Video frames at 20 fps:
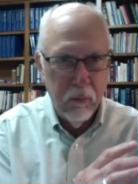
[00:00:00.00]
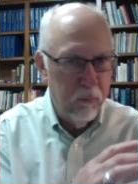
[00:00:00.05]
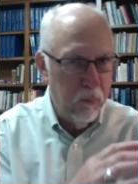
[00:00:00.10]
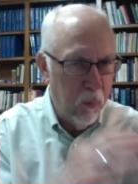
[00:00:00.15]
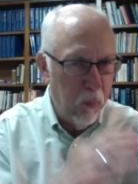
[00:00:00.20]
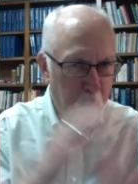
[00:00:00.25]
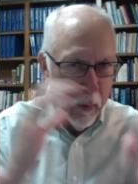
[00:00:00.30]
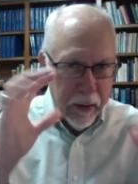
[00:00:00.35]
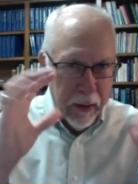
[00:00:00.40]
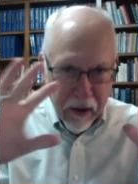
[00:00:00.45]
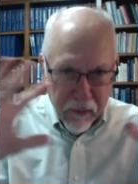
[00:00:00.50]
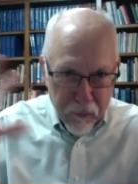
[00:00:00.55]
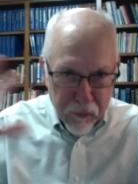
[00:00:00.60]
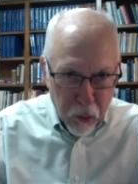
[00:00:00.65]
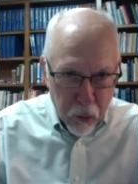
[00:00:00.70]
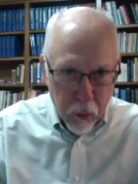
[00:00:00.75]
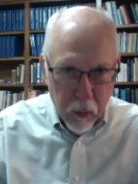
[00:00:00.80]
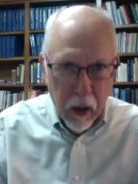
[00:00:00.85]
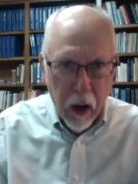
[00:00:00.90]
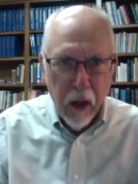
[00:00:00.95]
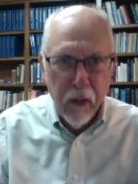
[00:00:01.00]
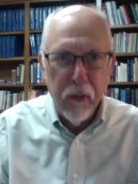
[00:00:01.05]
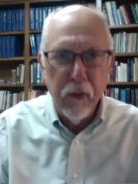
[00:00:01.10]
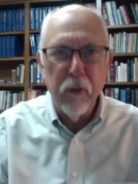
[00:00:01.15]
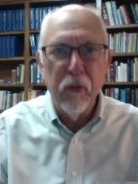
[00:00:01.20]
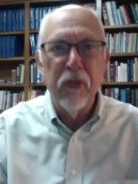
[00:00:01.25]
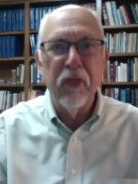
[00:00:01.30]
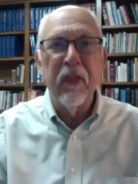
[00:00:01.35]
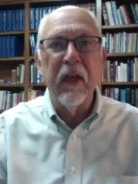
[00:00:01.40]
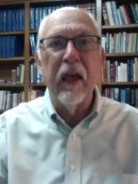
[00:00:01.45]
whatever
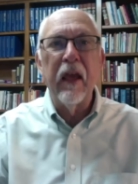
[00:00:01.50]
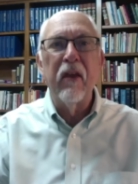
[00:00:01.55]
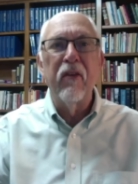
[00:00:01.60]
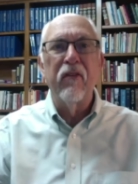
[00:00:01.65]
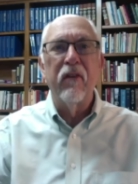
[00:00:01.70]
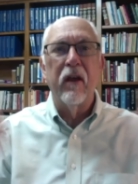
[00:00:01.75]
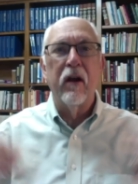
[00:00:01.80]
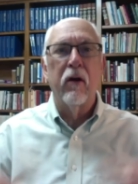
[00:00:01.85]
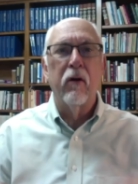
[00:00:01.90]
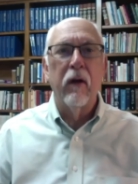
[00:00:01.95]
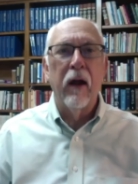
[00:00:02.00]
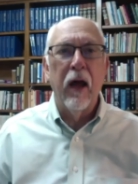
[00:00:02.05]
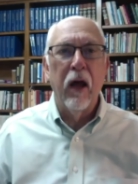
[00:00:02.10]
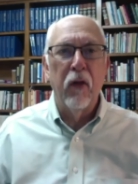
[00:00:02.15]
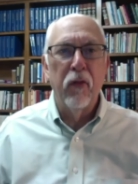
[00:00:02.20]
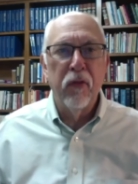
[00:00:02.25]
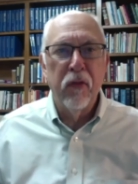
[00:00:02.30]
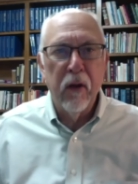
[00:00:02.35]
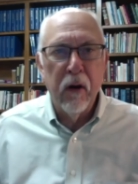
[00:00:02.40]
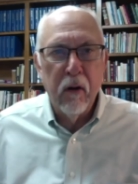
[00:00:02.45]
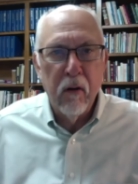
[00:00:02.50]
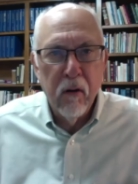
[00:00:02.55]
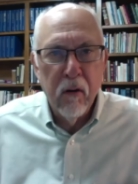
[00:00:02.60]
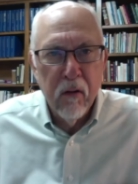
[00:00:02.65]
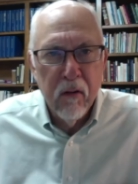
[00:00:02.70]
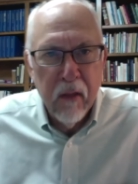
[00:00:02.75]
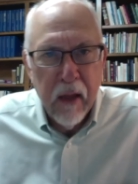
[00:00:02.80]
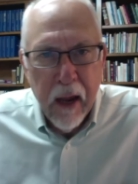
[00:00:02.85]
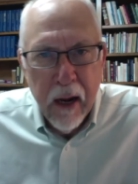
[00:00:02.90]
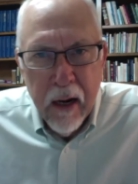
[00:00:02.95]
other things that are out there
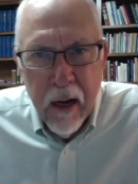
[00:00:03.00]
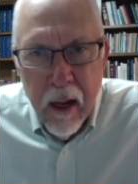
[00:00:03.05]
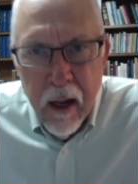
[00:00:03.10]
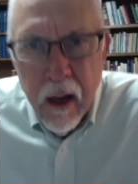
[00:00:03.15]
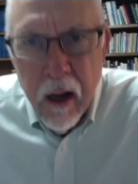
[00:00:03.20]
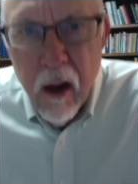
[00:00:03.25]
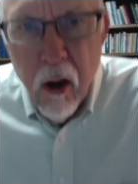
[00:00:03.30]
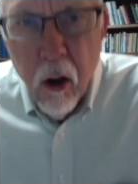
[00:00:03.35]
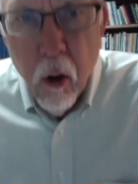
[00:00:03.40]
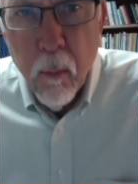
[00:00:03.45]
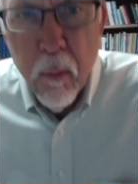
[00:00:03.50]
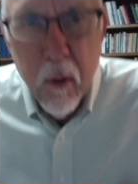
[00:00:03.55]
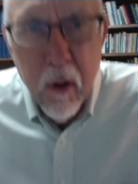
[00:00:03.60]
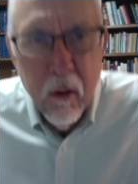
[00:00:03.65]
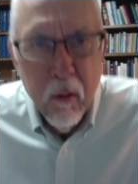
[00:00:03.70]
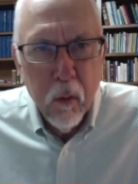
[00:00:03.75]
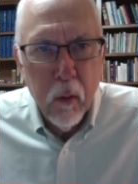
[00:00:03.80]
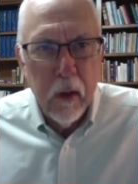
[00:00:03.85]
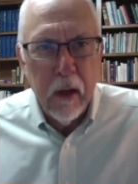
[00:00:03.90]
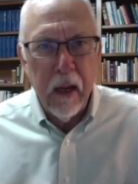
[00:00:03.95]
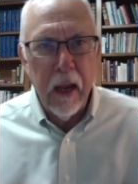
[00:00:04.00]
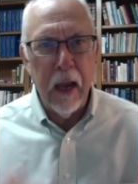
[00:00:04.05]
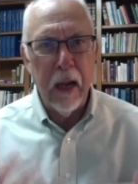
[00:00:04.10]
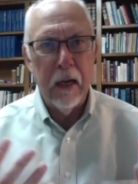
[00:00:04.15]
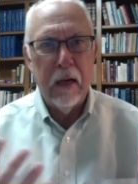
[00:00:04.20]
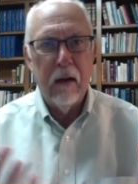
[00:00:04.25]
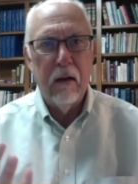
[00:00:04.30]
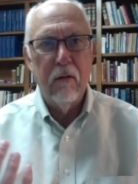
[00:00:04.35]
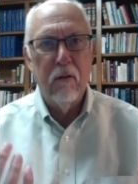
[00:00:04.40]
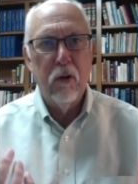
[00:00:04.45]
that help
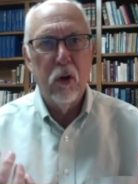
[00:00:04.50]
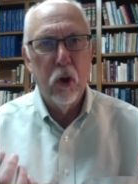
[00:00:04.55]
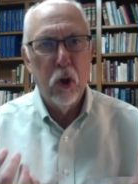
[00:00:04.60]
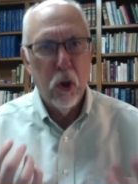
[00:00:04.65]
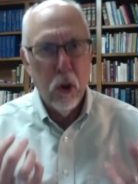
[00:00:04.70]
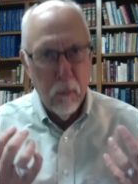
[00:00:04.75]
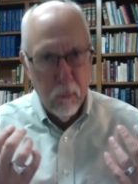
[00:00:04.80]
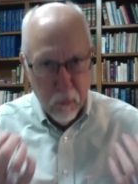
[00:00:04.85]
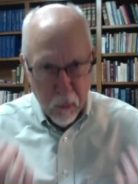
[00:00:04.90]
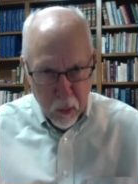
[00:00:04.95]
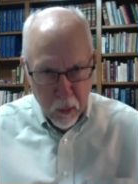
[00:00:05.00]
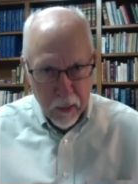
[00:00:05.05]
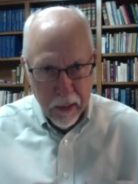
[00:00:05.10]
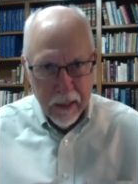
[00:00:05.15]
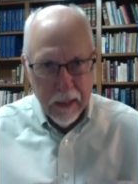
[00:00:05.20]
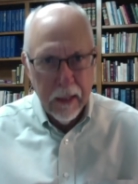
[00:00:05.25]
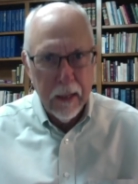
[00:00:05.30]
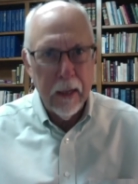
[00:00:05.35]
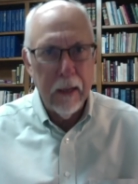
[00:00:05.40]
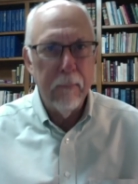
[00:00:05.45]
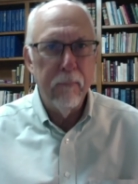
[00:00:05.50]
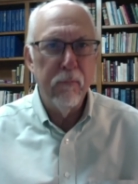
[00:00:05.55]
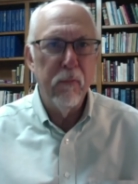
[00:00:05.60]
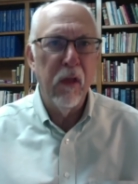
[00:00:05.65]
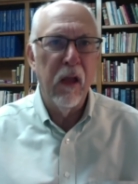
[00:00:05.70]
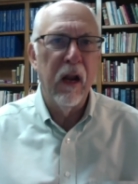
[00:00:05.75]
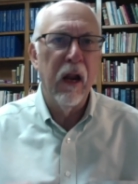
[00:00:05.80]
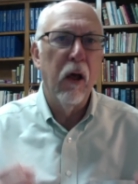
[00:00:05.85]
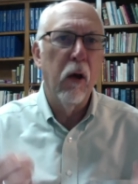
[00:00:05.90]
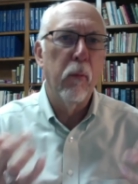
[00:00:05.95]
create community,
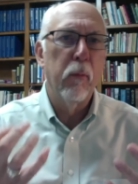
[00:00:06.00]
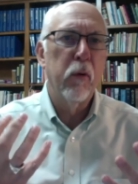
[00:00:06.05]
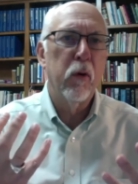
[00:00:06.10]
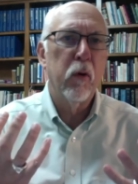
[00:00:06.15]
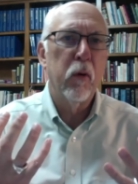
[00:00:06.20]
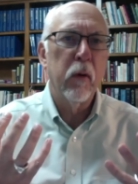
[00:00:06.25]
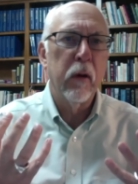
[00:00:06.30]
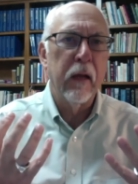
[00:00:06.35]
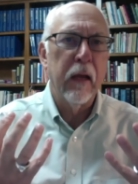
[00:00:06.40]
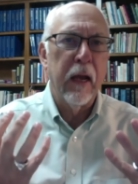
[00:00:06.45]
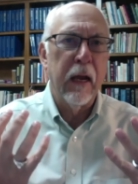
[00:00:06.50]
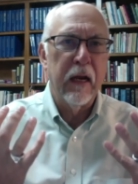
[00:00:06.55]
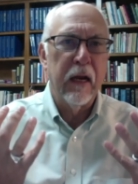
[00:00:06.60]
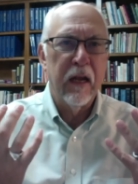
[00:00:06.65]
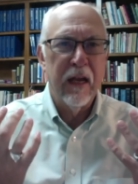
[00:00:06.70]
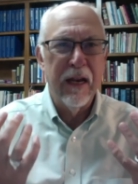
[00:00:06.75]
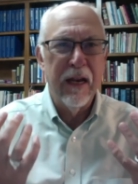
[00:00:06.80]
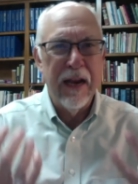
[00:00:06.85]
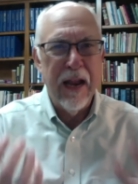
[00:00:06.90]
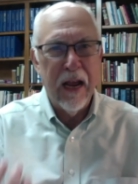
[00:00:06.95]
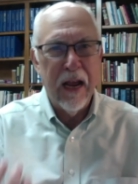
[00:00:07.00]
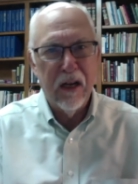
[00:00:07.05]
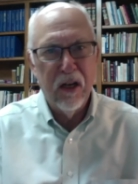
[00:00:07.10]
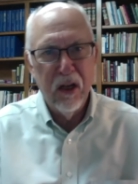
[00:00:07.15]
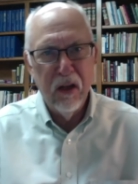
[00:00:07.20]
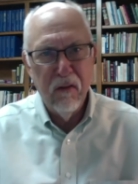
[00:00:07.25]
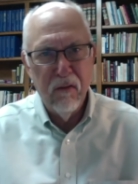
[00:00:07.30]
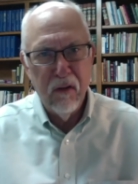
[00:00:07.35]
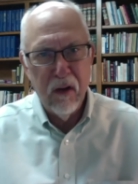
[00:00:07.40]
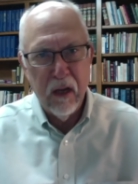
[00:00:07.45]
that help create
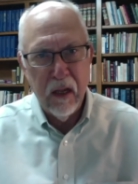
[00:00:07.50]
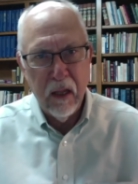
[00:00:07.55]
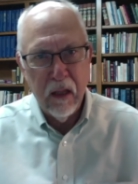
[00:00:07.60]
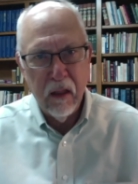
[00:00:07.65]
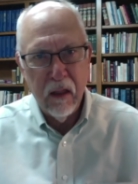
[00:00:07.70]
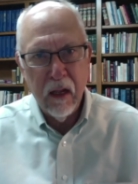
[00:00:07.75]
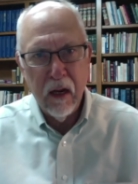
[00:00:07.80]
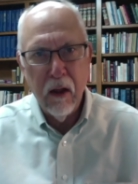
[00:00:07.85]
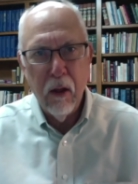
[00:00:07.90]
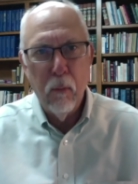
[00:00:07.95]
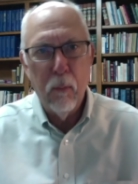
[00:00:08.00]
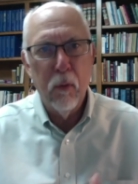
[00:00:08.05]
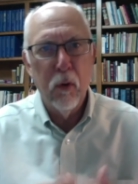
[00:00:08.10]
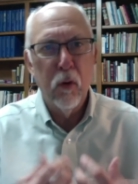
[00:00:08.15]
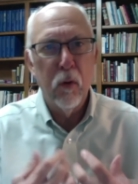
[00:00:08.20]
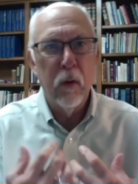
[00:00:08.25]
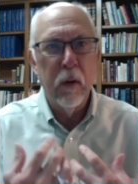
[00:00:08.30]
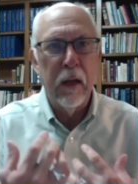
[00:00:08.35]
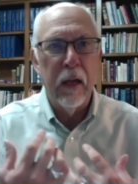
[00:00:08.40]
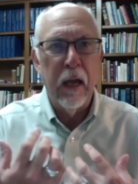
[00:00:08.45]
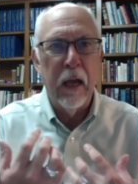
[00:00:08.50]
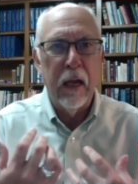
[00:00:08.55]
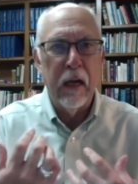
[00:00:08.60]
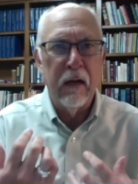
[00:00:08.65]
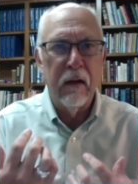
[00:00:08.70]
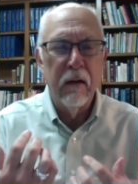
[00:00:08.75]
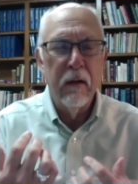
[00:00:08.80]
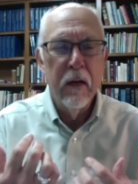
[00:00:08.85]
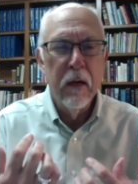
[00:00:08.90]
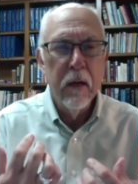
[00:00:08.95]
connectivity, that help
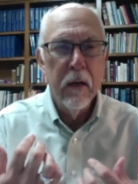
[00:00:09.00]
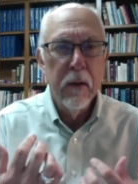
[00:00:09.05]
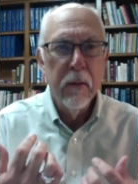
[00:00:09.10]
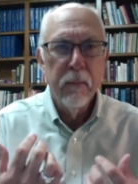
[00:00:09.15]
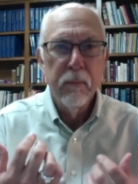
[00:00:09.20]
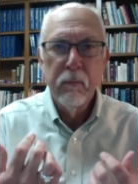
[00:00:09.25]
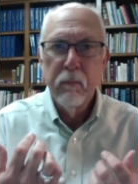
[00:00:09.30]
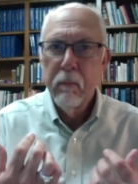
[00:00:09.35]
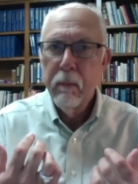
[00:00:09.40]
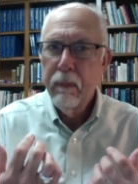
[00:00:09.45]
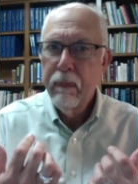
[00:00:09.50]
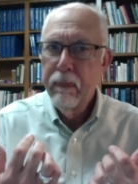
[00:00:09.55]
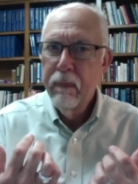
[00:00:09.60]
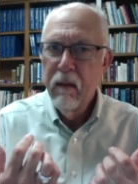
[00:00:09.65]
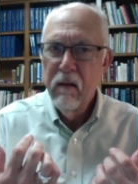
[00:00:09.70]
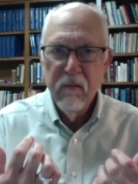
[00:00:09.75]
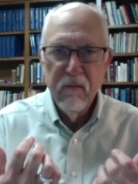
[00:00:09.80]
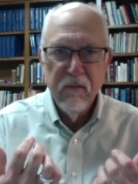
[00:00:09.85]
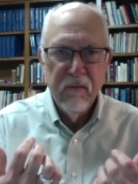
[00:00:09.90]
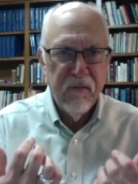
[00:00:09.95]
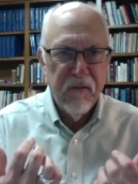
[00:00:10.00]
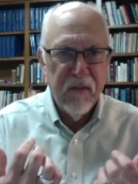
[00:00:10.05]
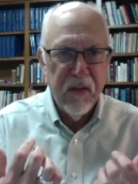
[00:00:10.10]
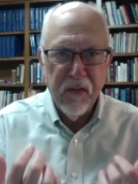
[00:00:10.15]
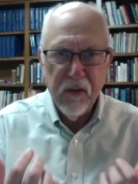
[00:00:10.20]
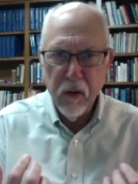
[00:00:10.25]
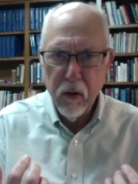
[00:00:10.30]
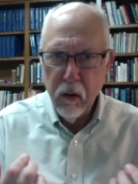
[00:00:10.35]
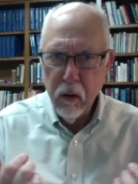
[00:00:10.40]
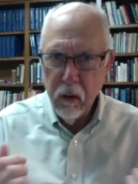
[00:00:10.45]
create
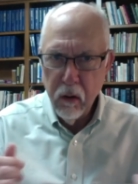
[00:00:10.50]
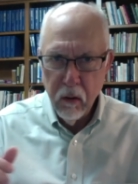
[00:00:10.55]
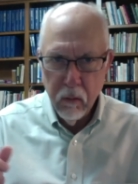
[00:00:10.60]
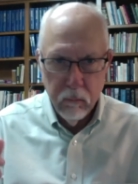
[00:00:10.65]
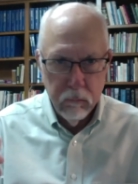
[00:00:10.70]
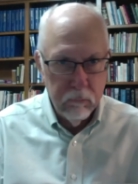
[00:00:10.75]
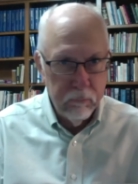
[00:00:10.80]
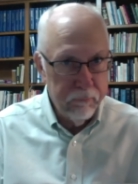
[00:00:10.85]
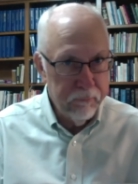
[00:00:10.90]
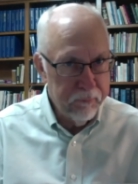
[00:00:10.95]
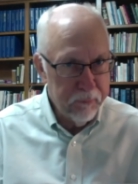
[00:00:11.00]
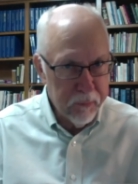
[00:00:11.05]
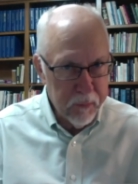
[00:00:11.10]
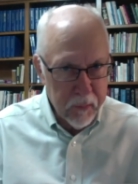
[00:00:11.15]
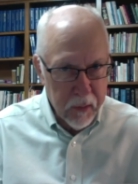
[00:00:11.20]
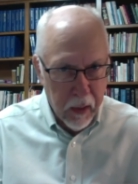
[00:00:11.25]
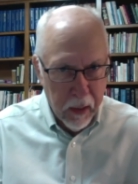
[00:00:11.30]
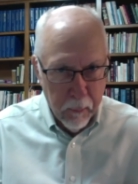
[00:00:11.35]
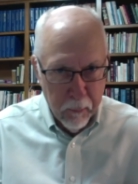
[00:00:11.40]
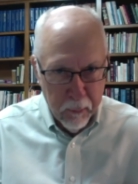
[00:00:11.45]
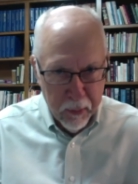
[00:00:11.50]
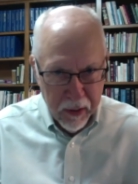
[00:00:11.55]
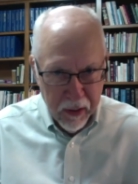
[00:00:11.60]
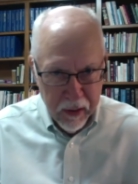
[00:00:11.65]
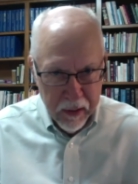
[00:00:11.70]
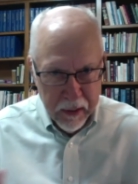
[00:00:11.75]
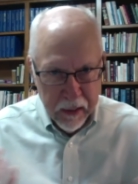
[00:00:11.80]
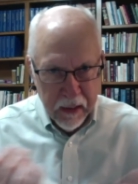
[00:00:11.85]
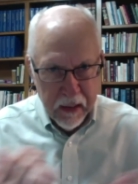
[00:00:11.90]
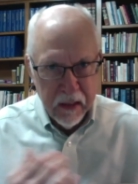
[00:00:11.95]
physical
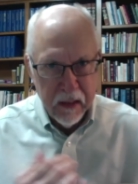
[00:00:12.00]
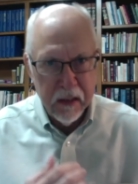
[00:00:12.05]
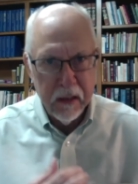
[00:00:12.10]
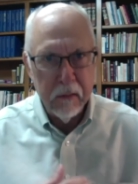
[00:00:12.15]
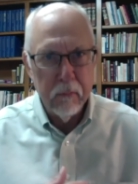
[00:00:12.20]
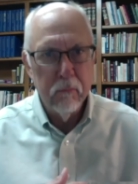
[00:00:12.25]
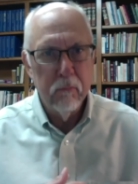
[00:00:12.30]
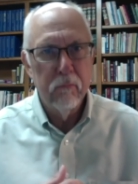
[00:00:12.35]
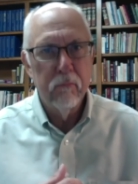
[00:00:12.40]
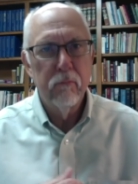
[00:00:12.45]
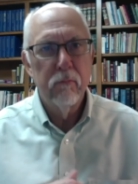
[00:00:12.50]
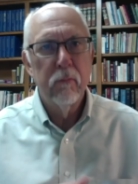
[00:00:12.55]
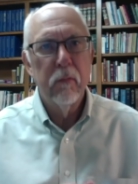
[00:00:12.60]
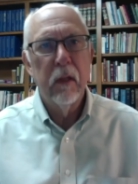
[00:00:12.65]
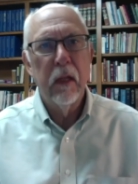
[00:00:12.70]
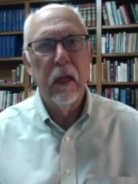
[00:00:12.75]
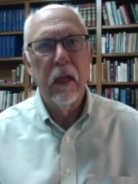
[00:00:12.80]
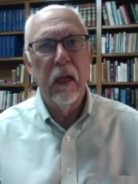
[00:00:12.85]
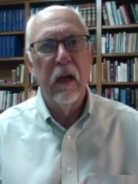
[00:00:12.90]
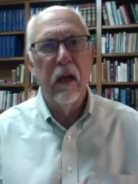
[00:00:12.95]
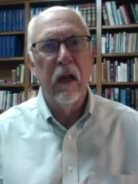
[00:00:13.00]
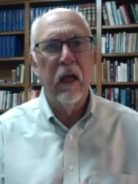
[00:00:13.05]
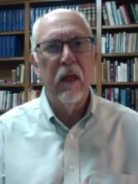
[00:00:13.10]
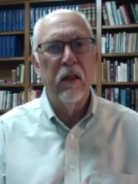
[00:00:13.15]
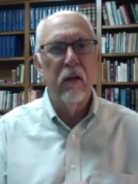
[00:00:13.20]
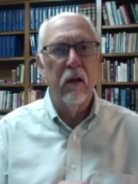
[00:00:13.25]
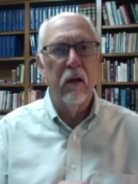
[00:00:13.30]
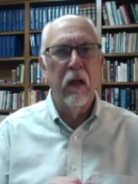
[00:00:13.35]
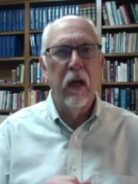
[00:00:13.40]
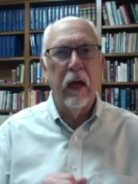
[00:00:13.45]
abilities and,
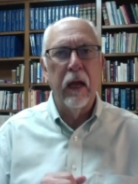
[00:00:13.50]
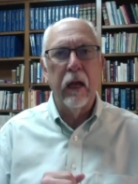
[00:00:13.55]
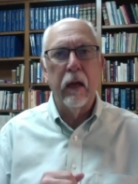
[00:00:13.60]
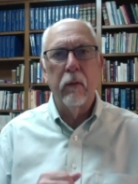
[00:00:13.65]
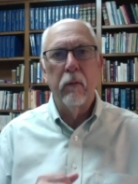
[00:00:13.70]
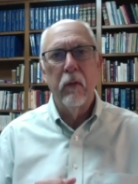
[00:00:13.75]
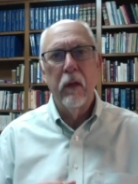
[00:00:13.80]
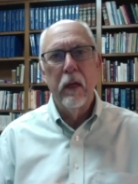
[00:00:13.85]
and the like.